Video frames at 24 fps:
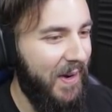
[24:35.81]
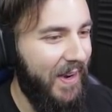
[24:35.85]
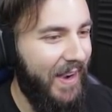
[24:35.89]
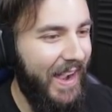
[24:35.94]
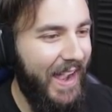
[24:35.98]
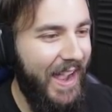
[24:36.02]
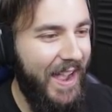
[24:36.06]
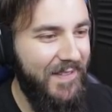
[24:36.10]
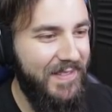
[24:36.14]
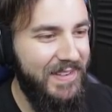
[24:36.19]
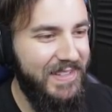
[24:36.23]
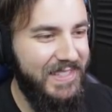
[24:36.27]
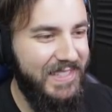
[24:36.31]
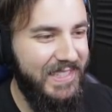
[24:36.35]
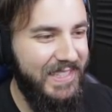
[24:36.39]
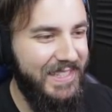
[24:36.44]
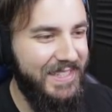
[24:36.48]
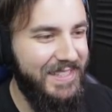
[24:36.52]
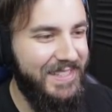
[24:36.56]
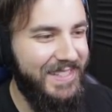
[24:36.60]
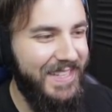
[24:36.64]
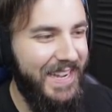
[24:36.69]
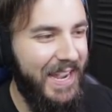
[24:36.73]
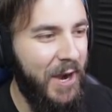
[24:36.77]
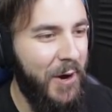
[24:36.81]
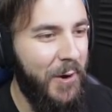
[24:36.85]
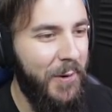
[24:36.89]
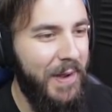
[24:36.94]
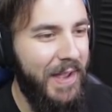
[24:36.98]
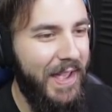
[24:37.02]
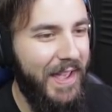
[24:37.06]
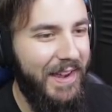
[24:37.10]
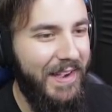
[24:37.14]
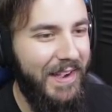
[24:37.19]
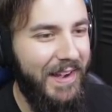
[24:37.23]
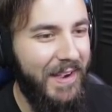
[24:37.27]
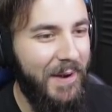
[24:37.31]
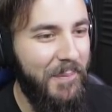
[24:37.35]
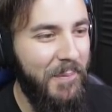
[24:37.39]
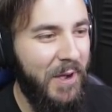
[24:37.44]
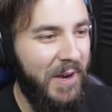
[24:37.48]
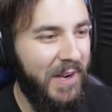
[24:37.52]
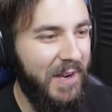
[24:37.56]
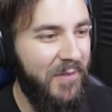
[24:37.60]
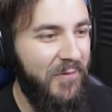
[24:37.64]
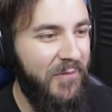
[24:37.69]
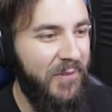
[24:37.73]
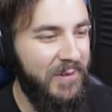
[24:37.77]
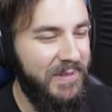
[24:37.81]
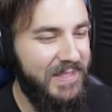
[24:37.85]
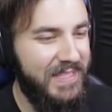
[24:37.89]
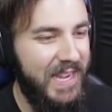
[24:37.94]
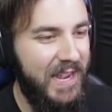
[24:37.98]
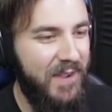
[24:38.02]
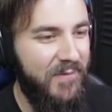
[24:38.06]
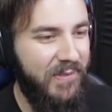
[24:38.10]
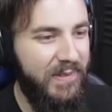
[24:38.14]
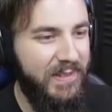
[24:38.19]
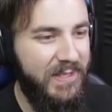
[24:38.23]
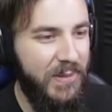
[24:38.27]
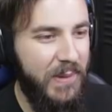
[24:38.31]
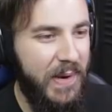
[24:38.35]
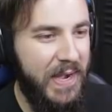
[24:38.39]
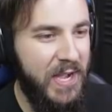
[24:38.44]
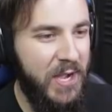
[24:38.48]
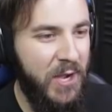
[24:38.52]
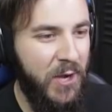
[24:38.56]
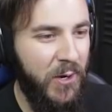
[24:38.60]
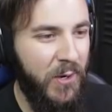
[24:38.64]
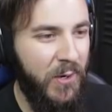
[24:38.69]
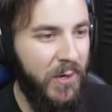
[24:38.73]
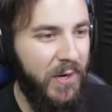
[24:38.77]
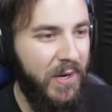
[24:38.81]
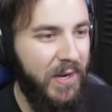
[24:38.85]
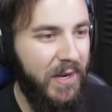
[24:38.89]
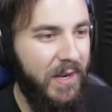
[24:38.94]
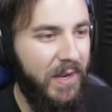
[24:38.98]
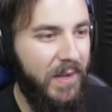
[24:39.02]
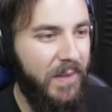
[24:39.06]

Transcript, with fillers: I haven't seen his tail yet, and I'm not going to feel safe until I do.